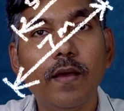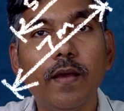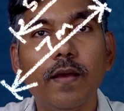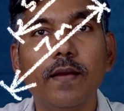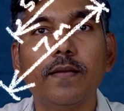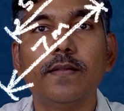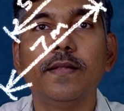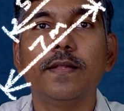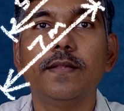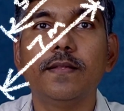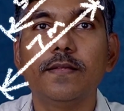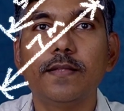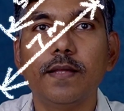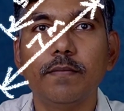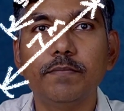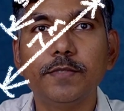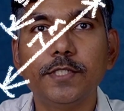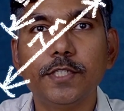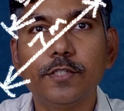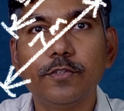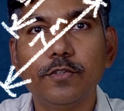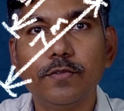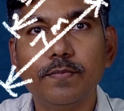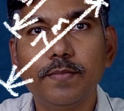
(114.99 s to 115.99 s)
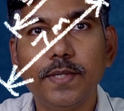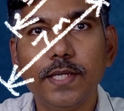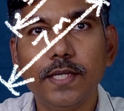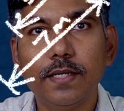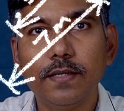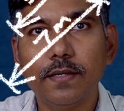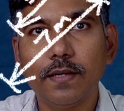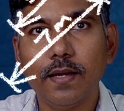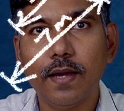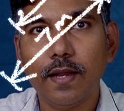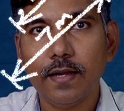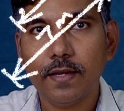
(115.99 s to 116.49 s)
Then the subject would
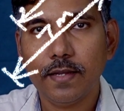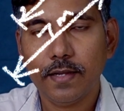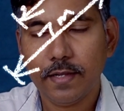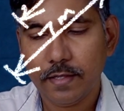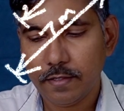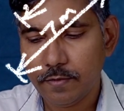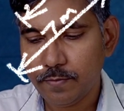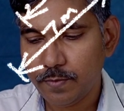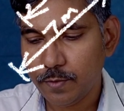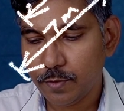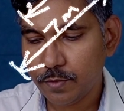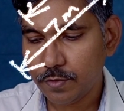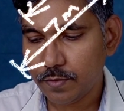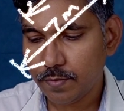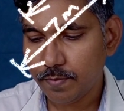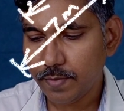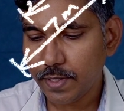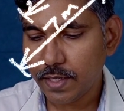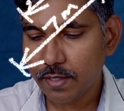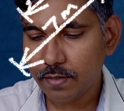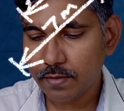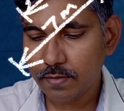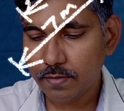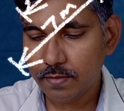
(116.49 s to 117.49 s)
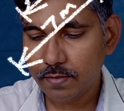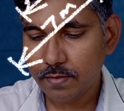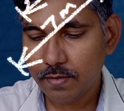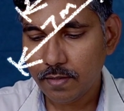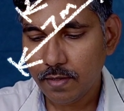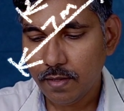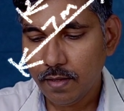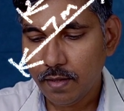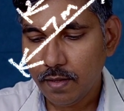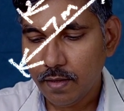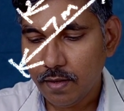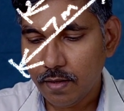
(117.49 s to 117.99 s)
be underexposed because
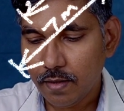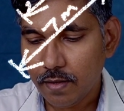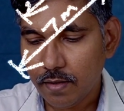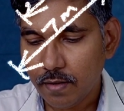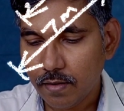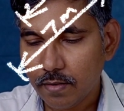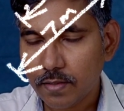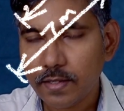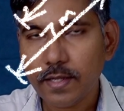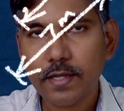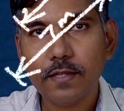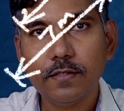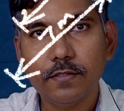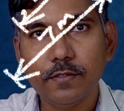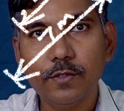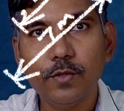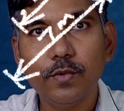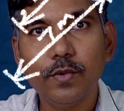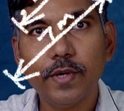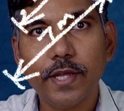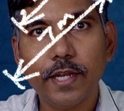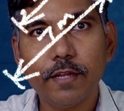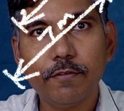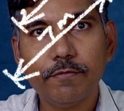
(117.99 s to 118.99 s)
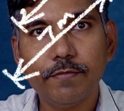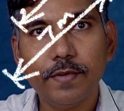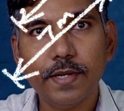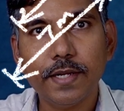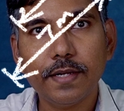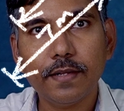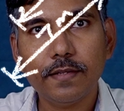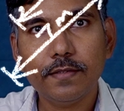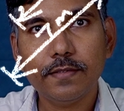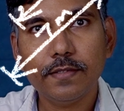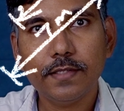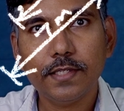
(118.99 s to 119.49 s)
there is no enough
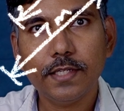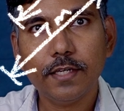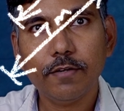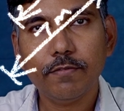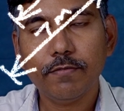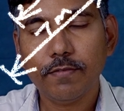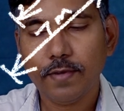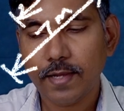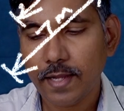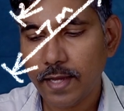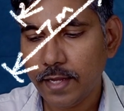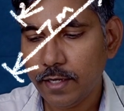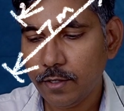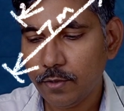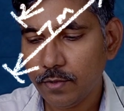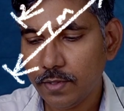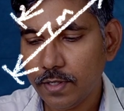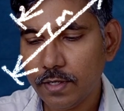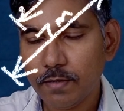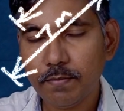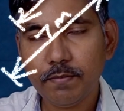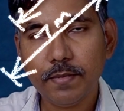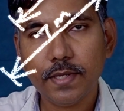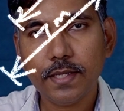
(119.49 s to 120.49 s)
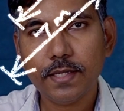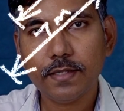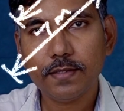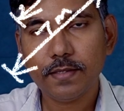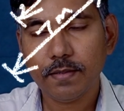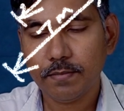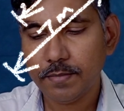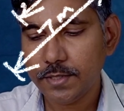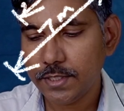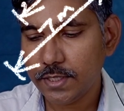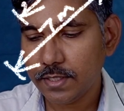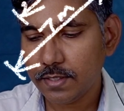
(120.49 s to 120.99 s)
intensity of light to illuminate the
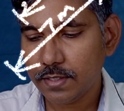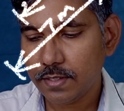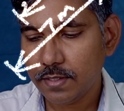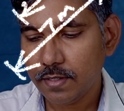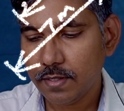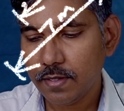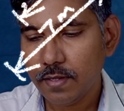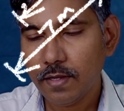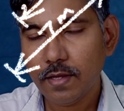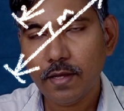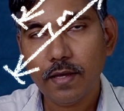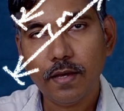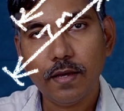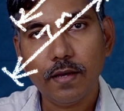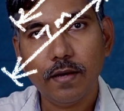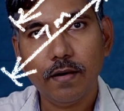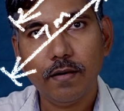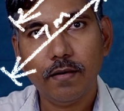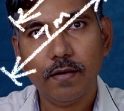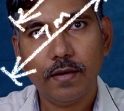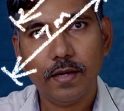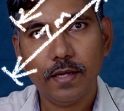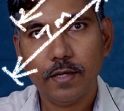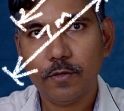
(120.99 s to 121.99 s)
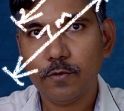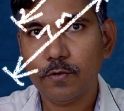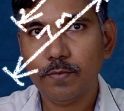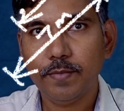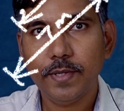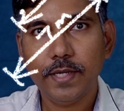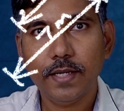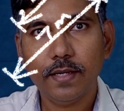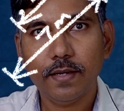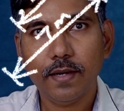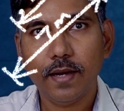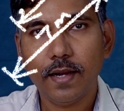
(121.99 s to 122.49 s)
subject. It would
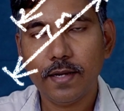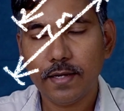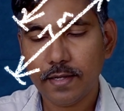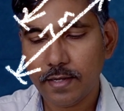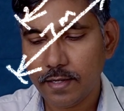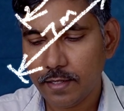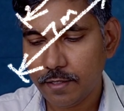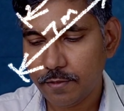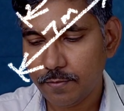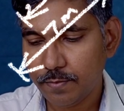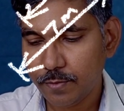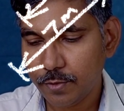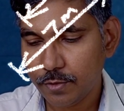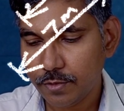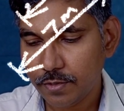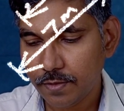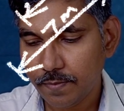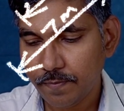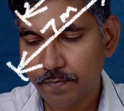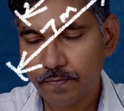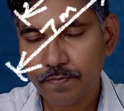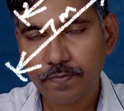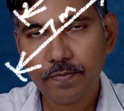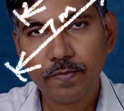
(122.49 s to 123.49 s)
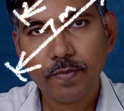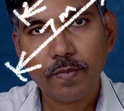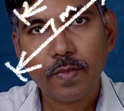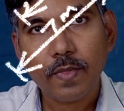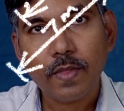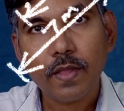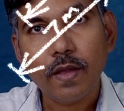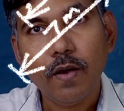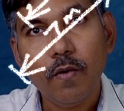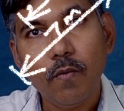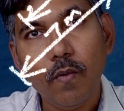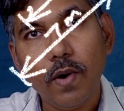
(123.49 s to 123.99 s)
be underexposed.
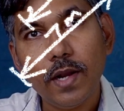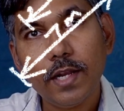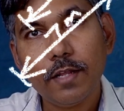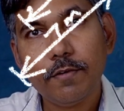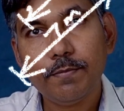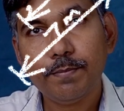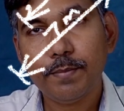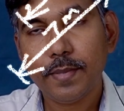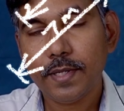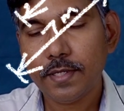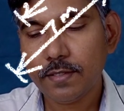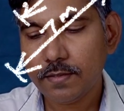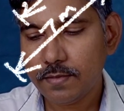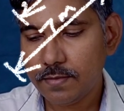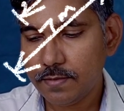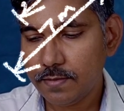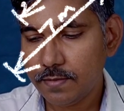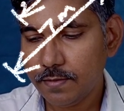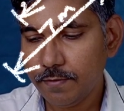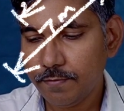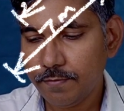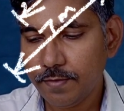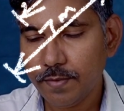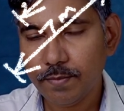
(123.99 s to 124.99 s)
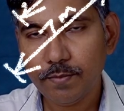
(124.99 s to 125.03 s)
What happens if we